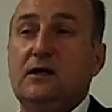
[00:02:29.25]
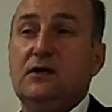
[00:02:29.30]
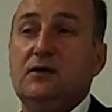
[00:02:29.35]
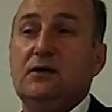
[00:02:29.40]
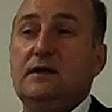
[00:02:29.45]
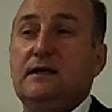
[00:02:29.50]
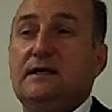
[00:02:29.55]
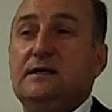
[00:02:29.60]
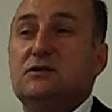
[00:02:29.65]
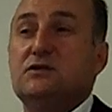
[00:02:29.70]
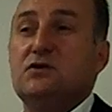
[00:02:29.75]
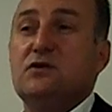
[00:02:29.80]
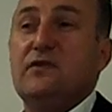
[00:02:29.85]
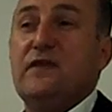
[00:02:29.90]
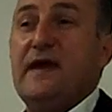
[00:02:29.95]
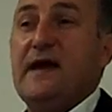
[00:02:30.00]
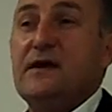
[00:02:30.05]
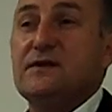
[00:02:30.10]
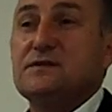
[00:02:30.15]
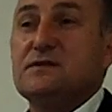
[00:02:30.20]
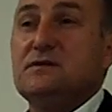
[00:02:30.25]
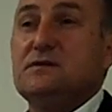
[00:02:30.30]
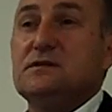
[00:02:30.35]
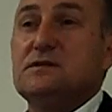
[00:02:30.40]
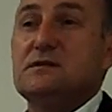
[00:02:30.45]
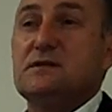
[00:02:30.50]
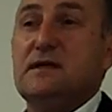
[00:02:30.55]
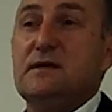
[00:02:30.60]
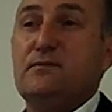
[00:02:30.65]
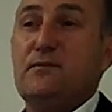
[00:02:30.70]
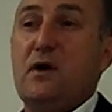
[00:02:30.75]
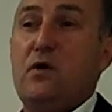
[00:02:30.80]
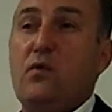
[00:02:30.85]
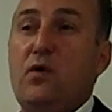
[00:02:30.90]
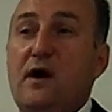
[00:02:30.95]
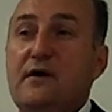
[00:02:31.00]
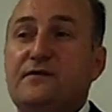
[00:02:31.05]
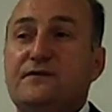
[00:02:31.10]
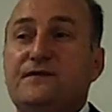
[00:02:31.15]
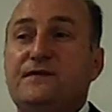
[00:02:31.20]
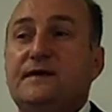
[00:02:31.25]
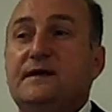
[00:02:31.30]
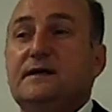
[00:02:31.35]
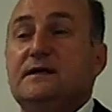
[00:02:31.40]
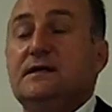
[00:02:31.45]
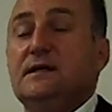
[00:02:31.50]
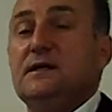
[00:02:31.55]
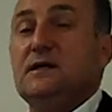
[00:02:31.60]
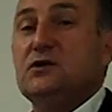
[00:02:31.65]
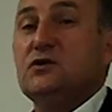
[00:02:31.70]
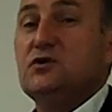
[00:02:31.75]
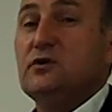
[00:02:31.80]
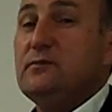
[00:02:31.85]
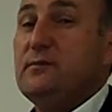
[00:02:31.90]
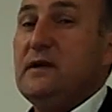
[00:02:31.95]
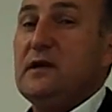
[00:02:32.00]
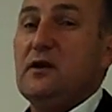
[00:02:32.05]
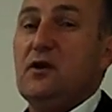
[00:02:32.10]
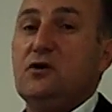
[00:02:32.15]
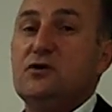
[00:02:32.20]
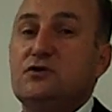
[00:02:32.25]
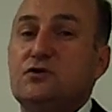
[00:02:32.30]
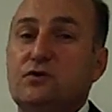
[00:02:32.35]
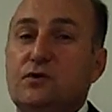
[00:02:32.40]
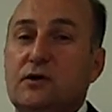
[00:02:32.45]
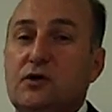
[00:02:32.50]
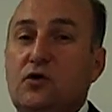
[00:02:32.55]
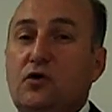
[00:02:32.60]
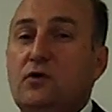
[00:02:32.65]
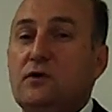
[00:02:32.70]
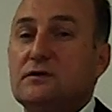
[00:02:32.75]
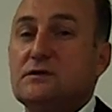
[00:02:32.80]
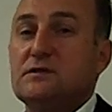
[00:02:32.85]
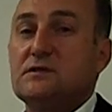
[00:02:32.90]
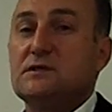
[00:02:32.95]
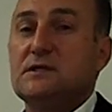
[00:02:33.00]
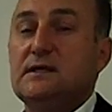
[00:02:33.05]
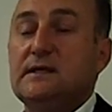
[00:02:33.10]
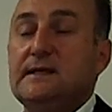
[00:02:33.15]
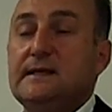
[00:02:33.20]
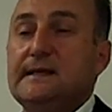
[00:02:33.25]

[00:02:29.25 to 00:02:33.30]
early 2000s my wife took me along to a course,